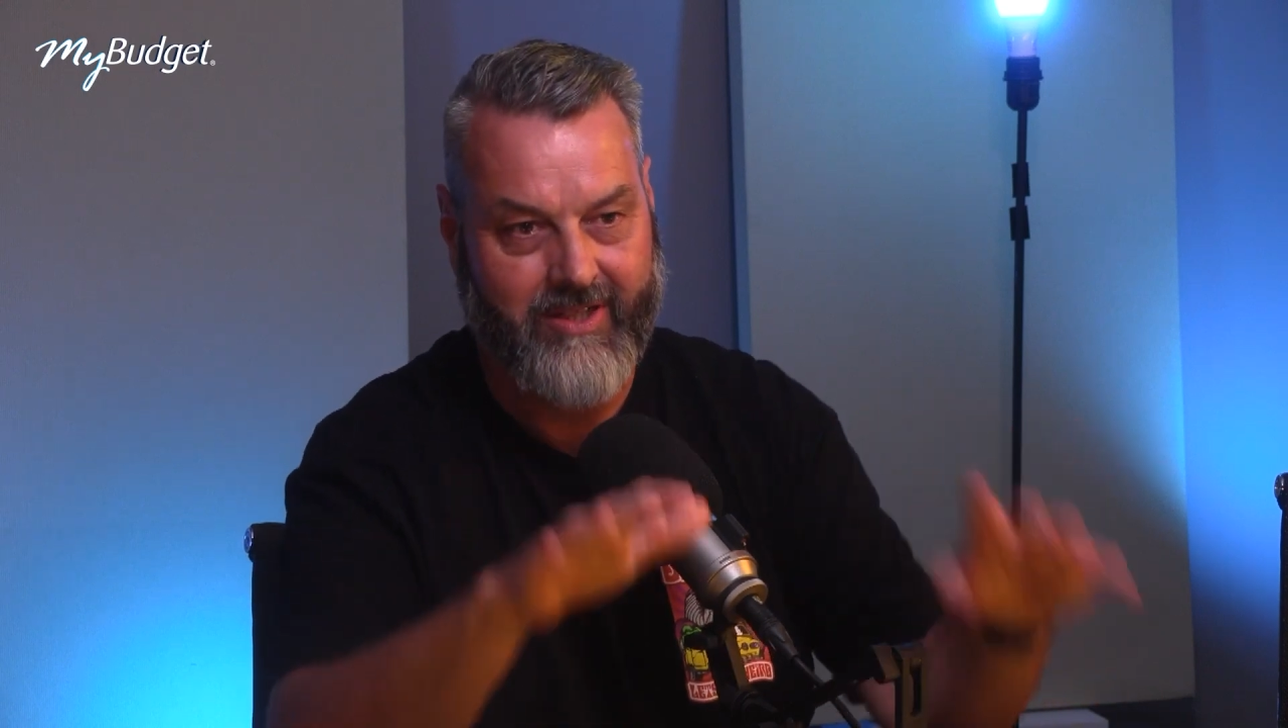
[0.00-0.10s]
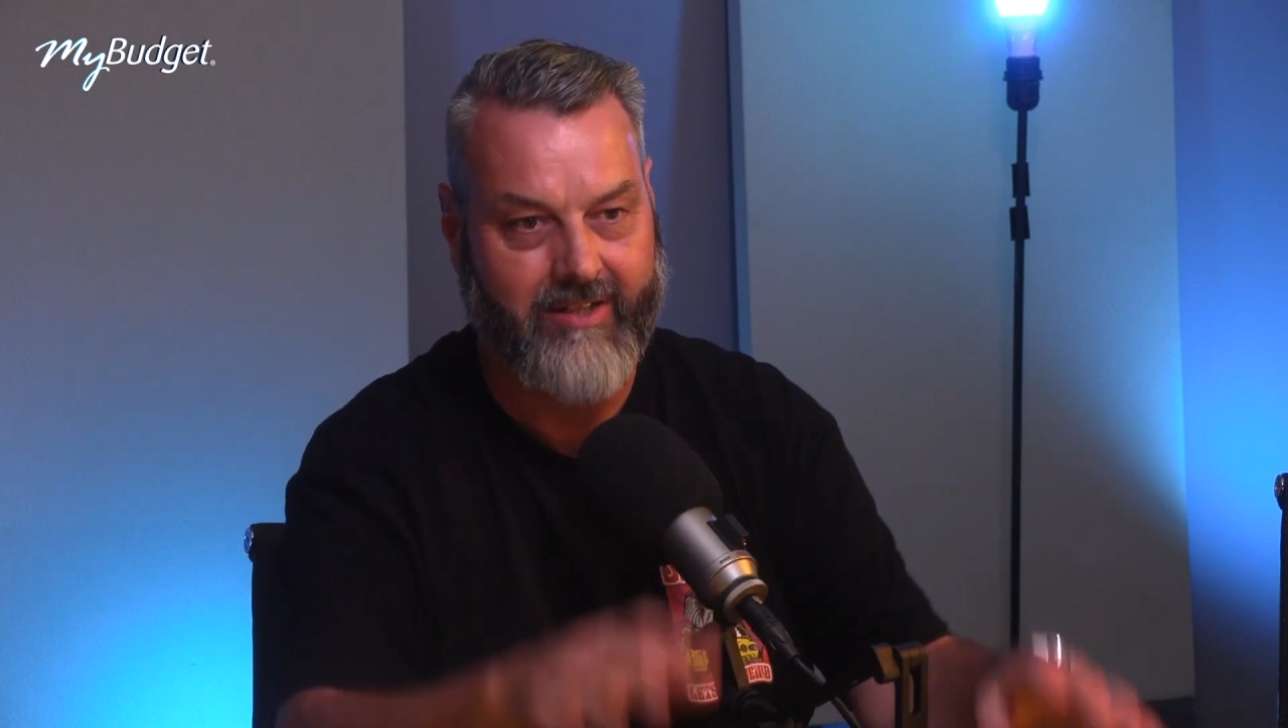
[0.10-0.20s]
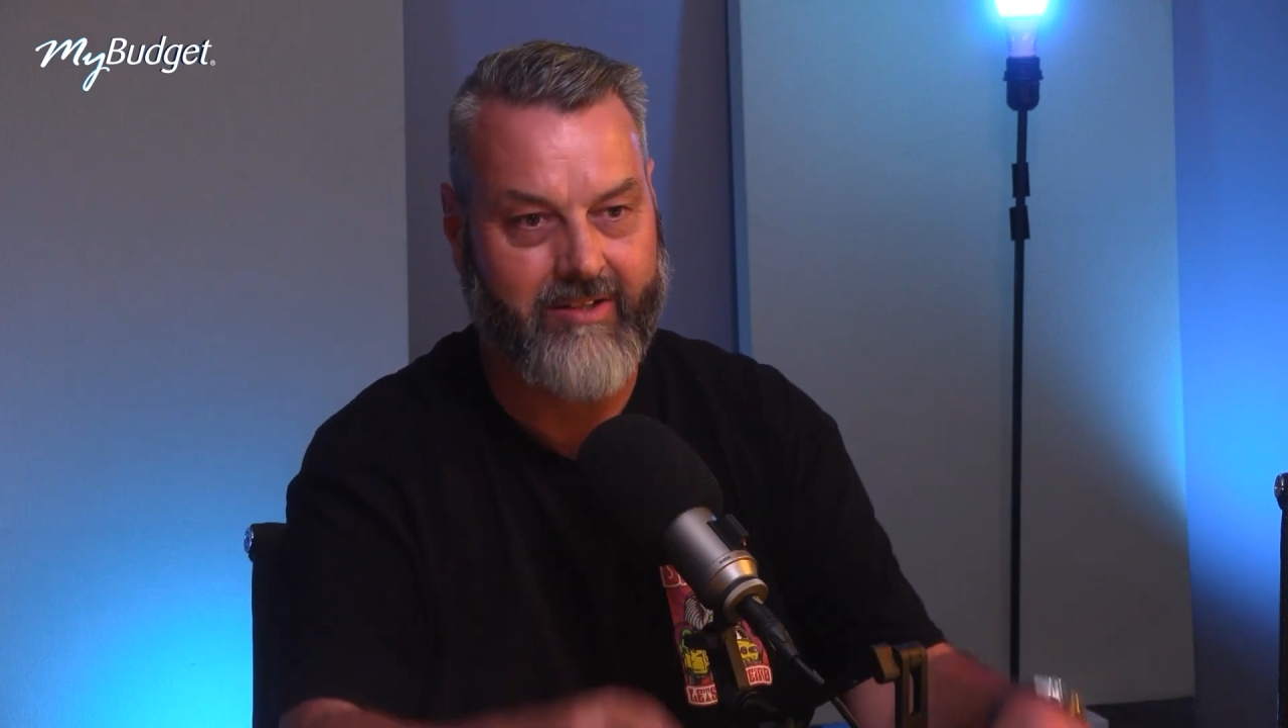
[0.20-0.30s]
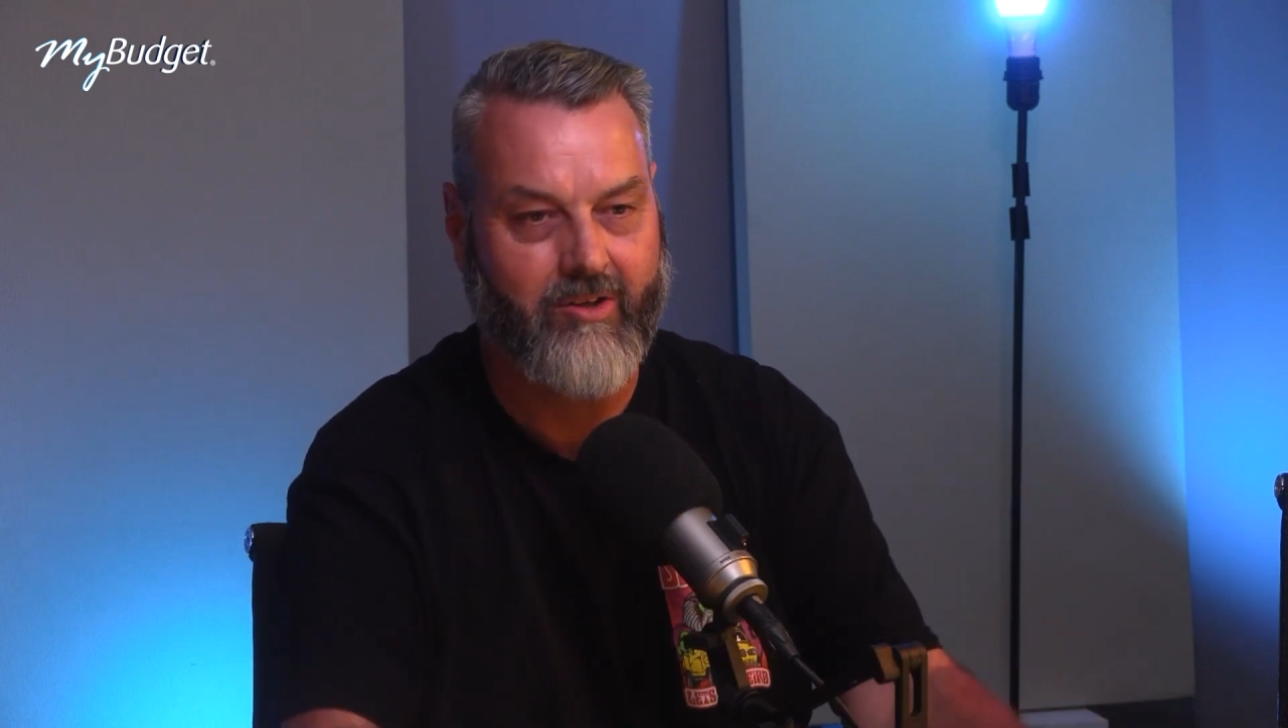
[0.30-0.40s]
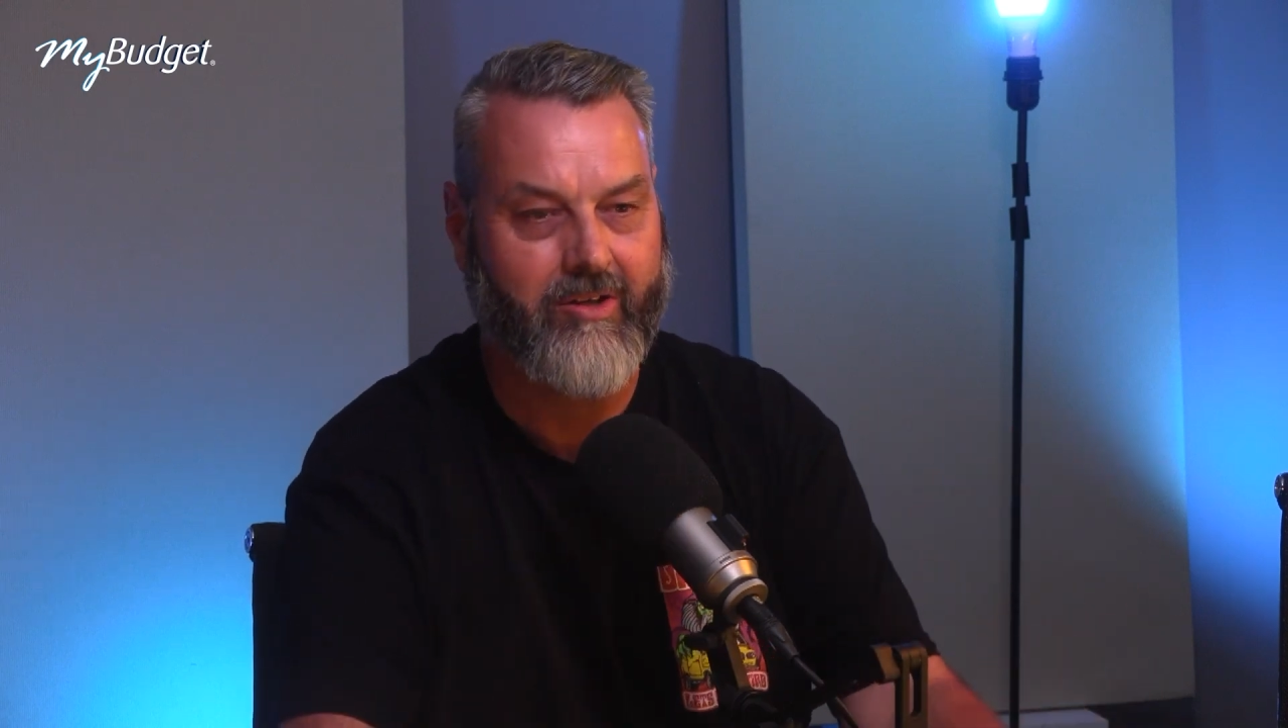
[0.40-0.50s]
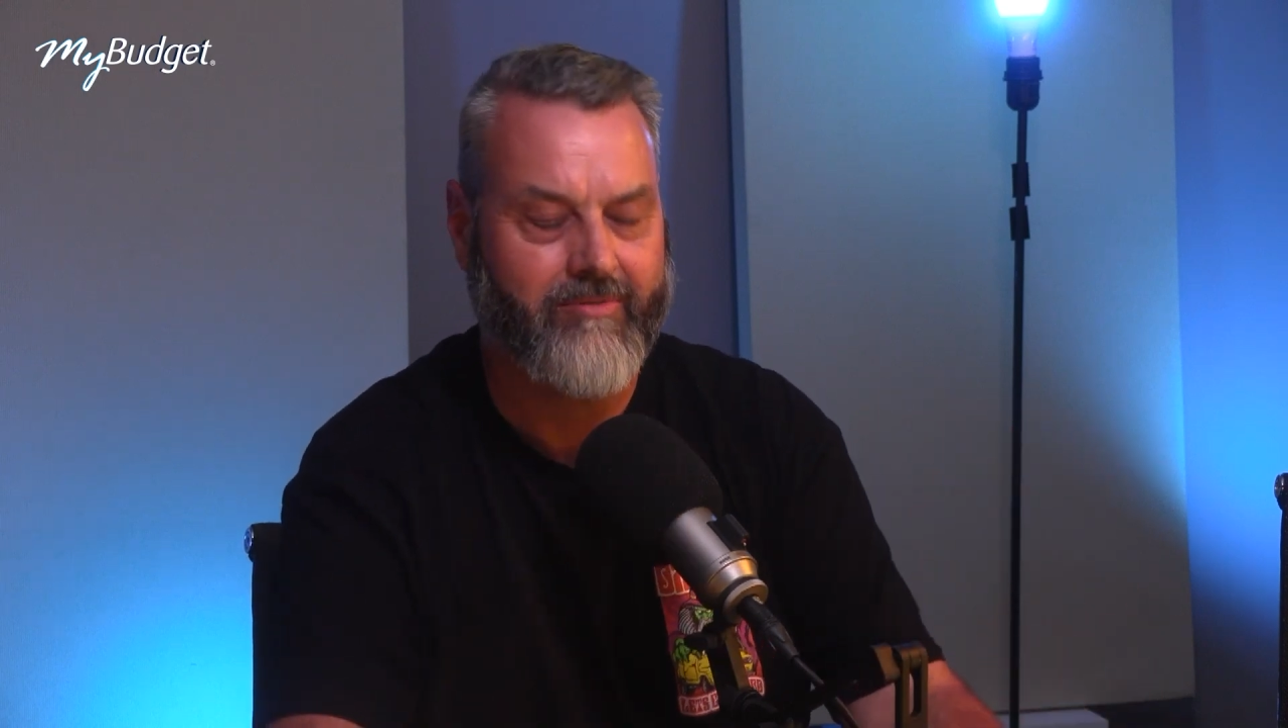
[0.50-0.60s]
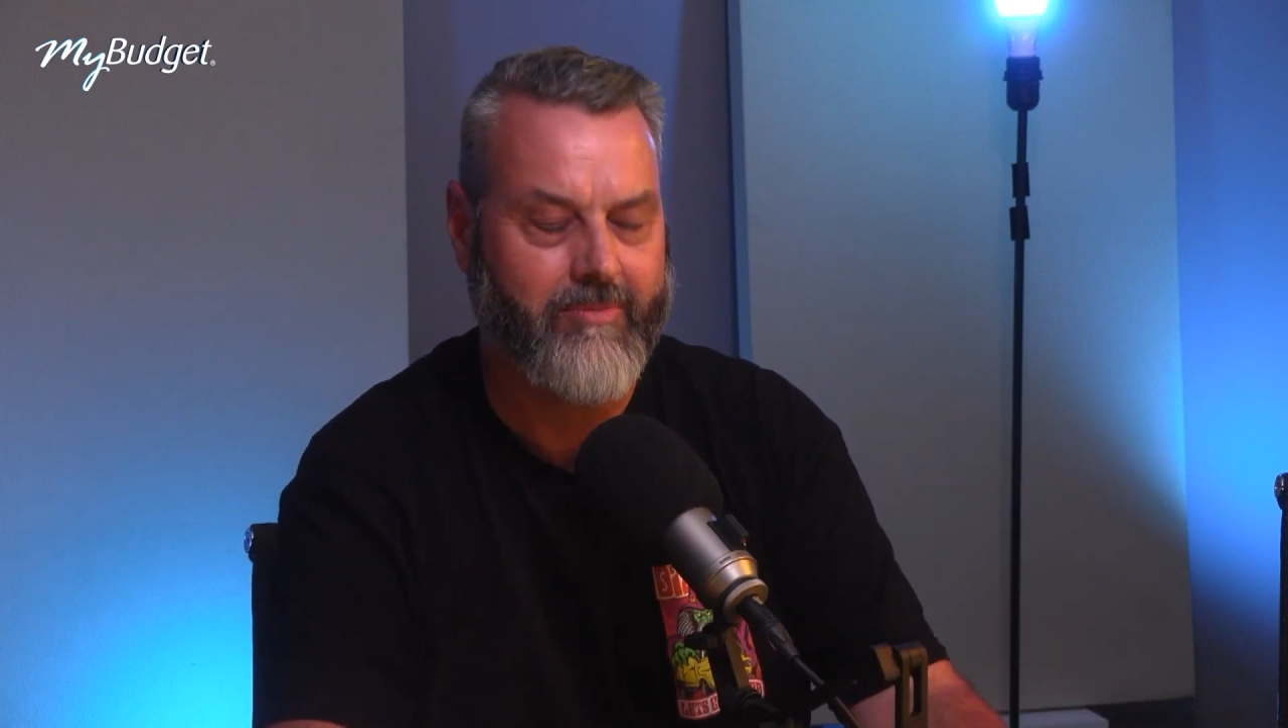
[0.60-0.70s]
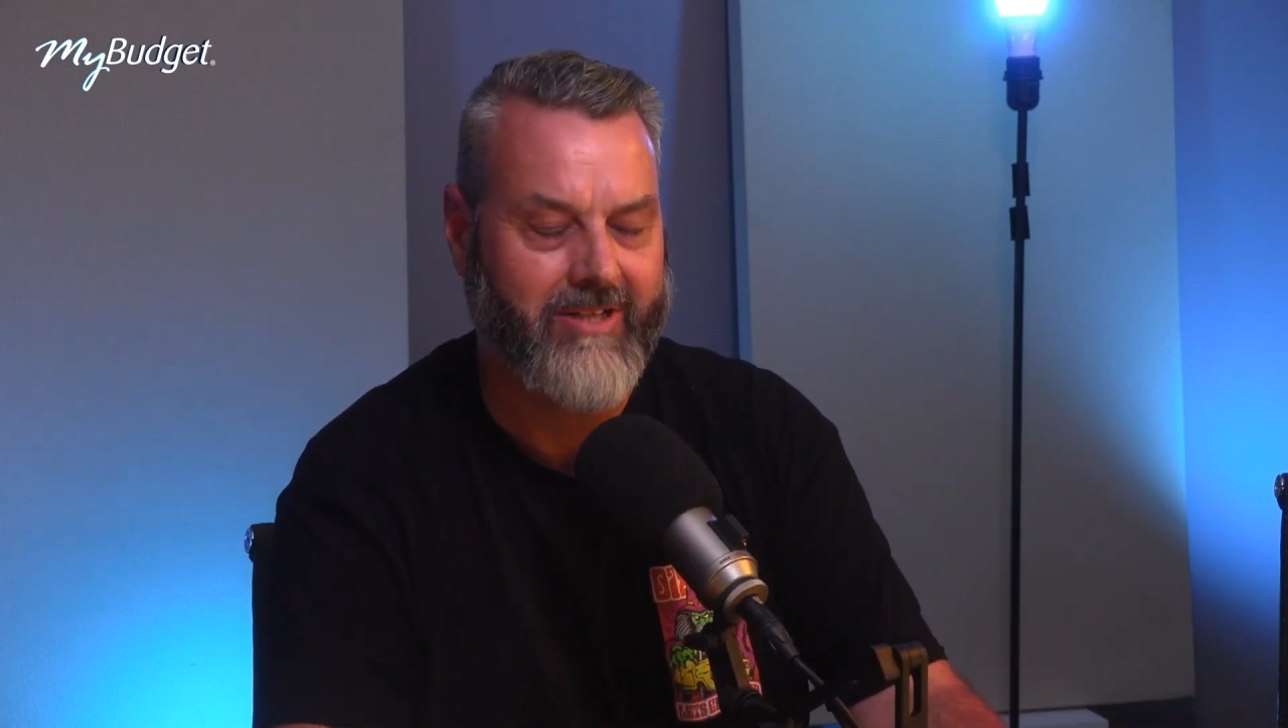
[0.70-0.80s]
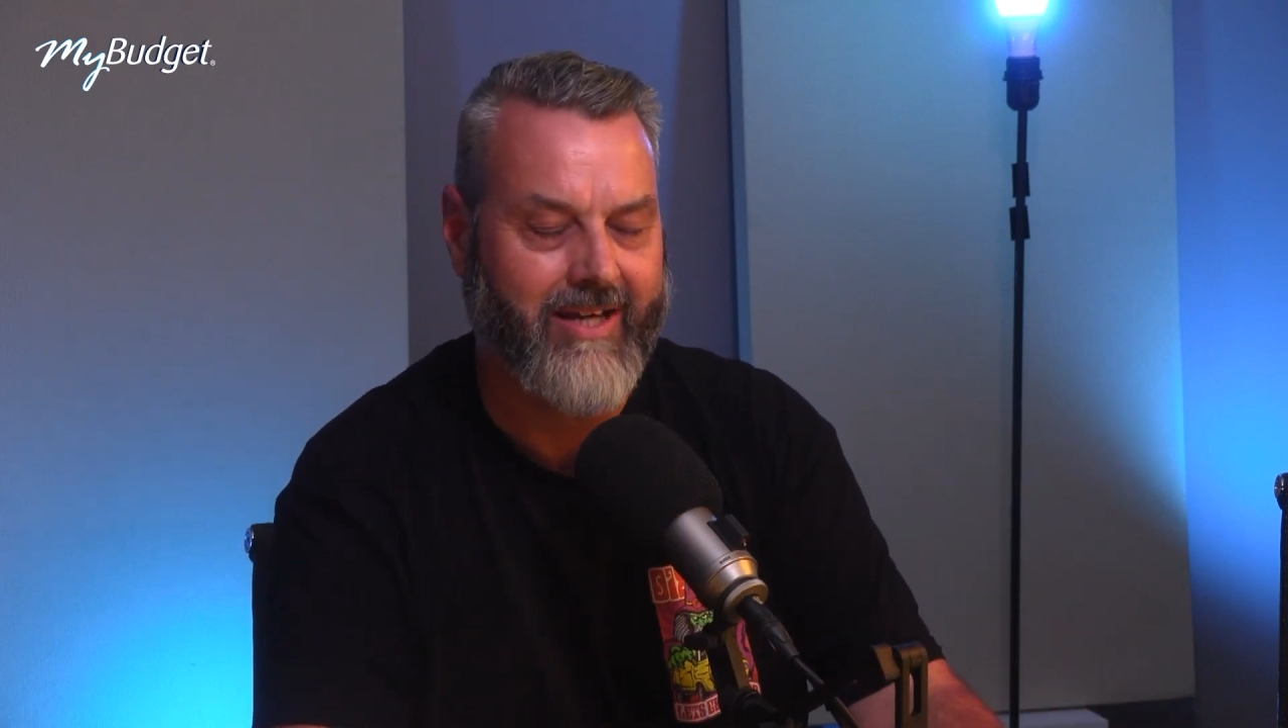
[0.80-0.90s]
and not everybody